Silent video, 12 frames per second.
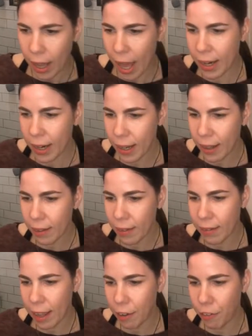And it is
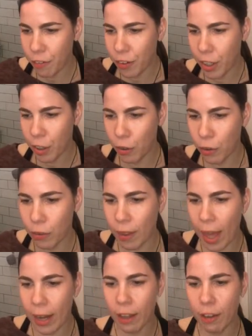safe to use
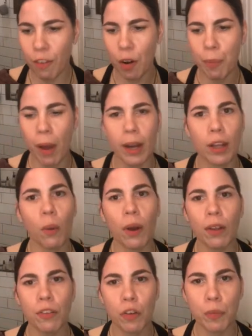any of our body
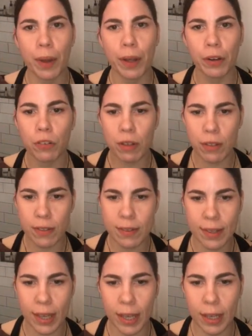oils or butters on the
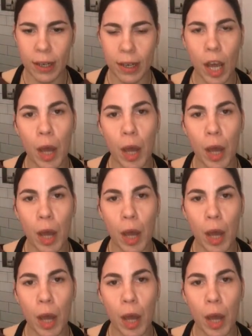skin.